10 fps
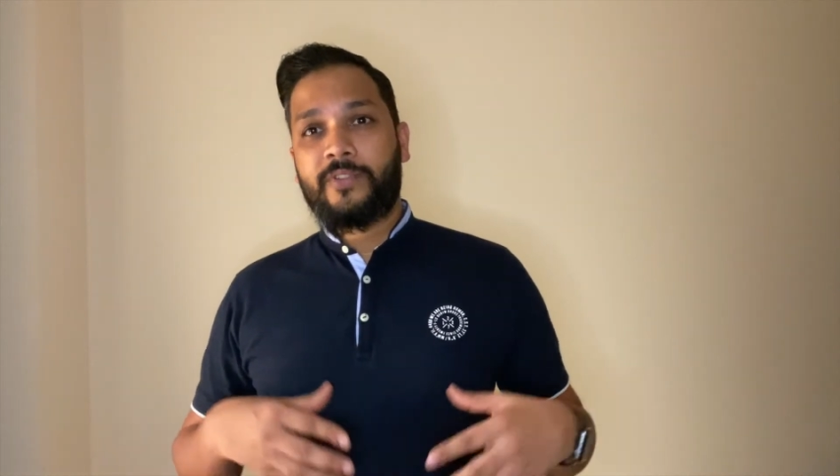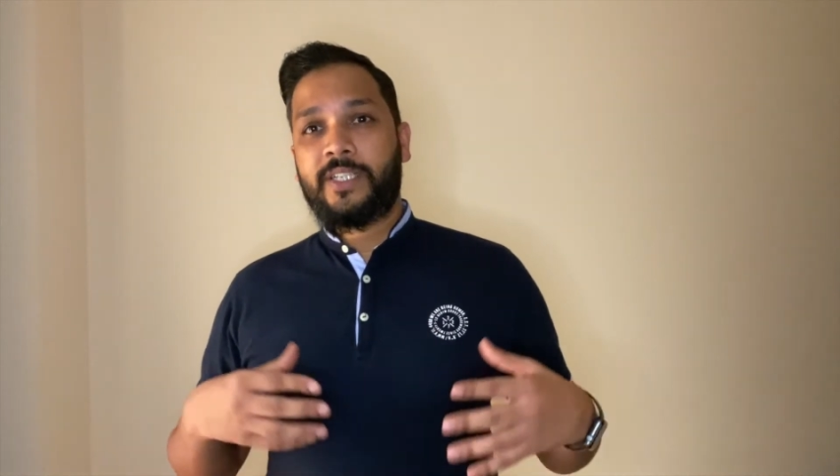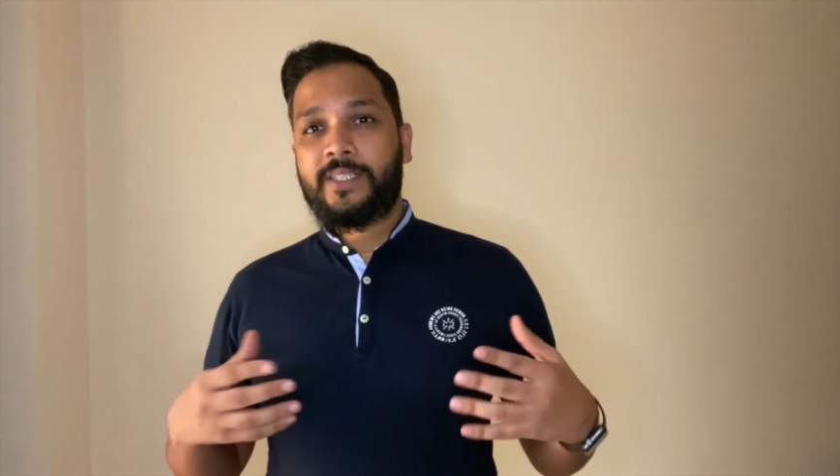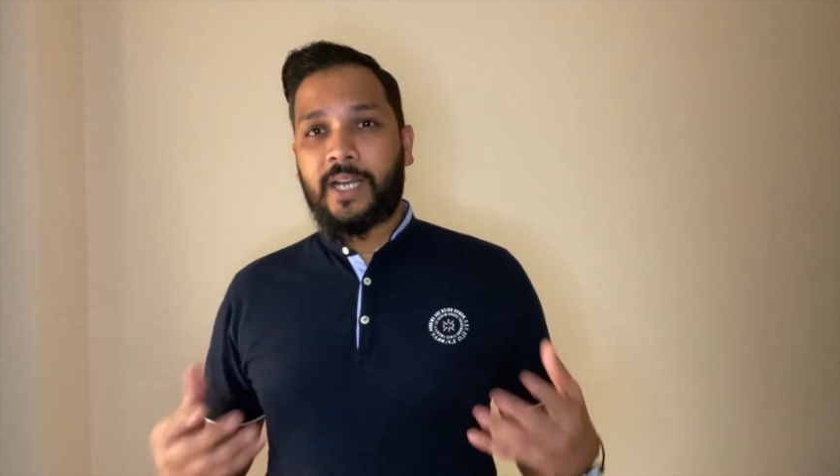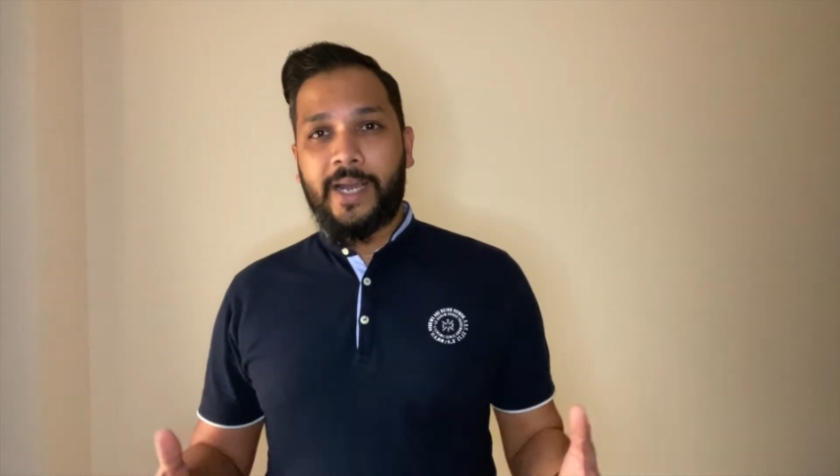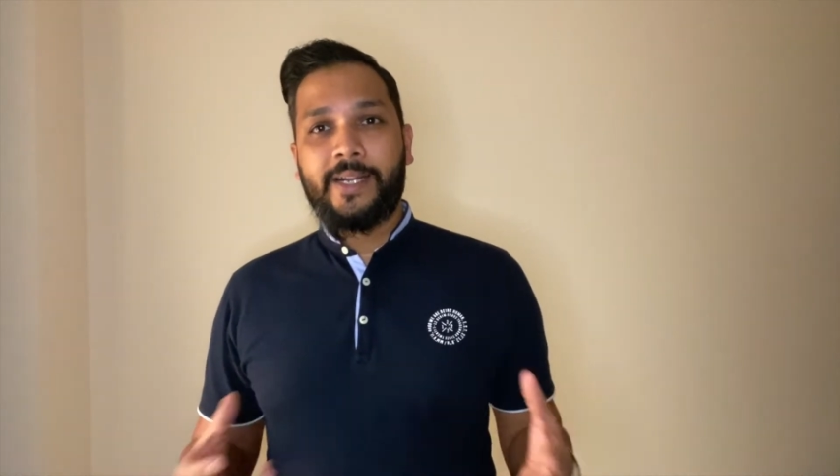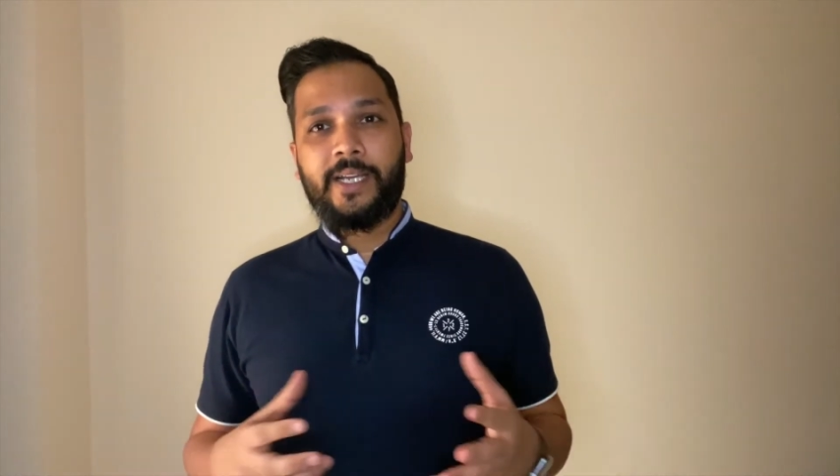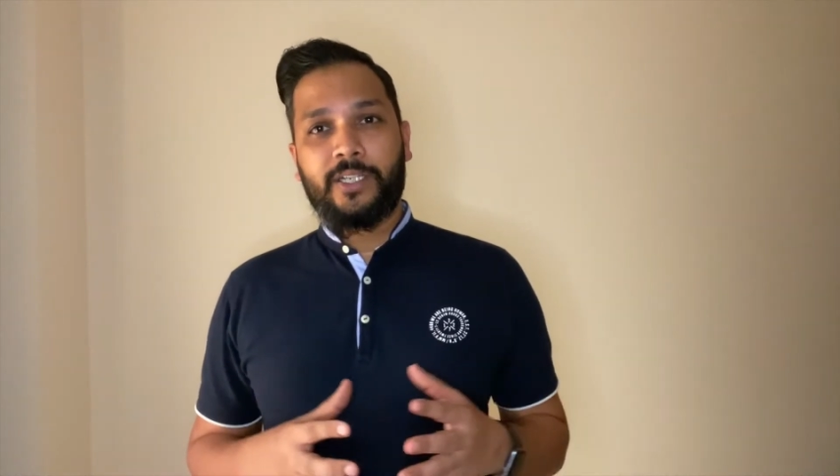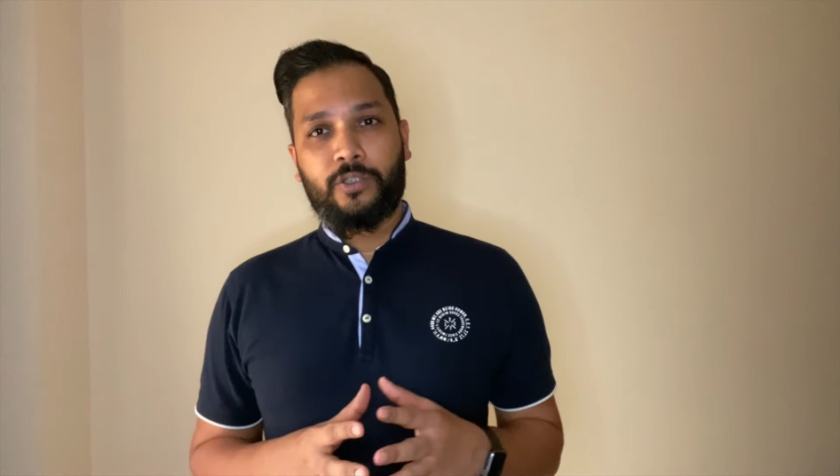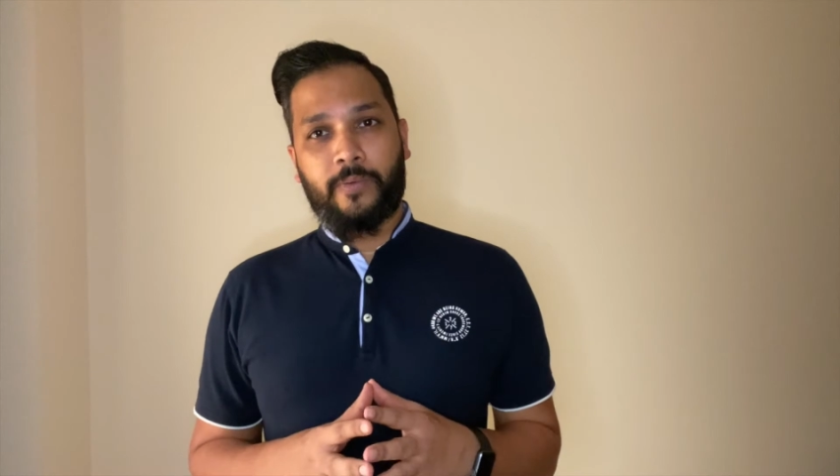designing
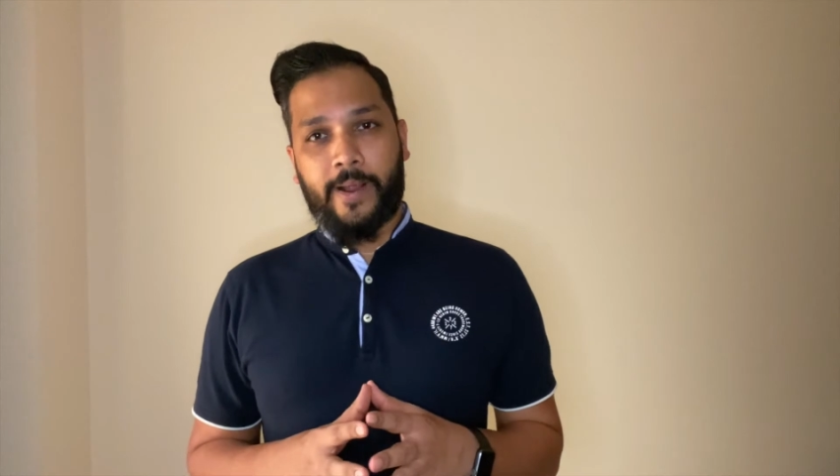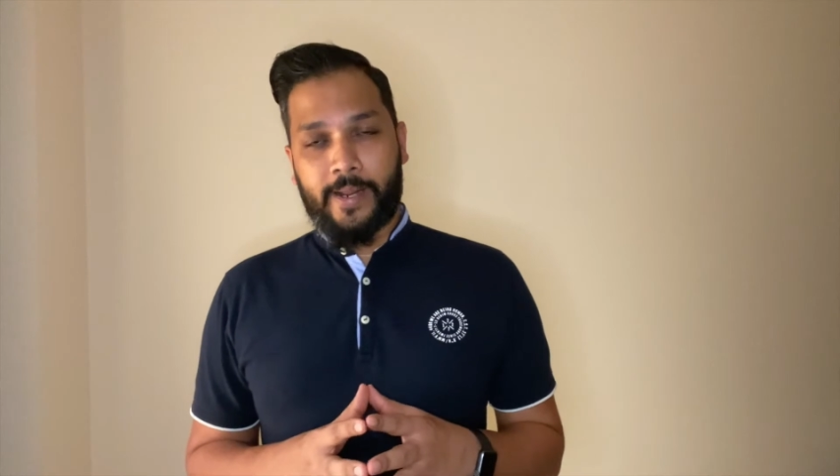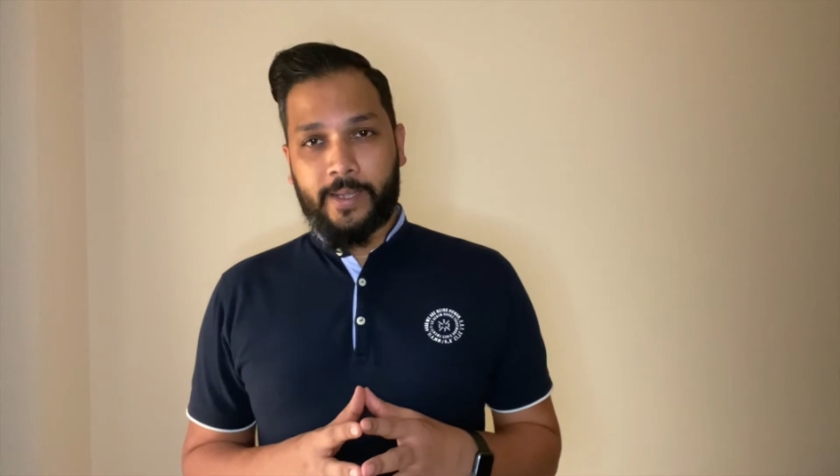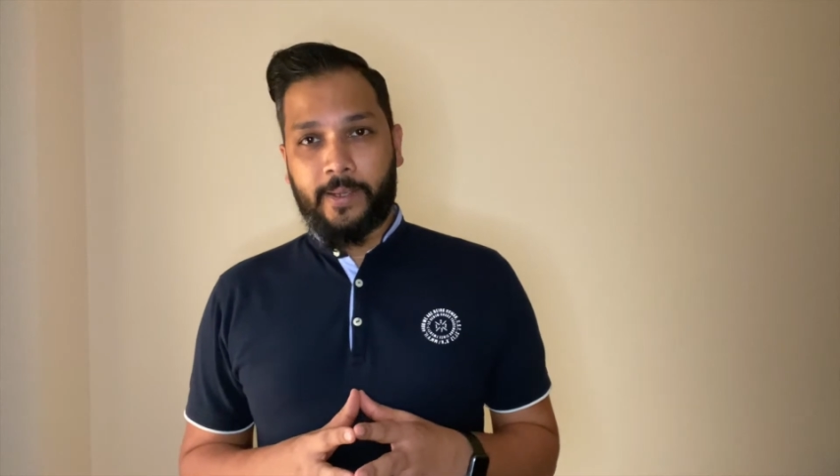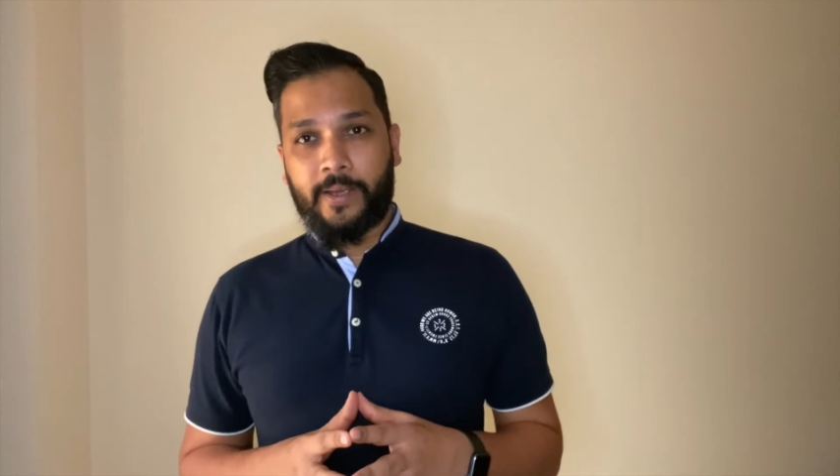a training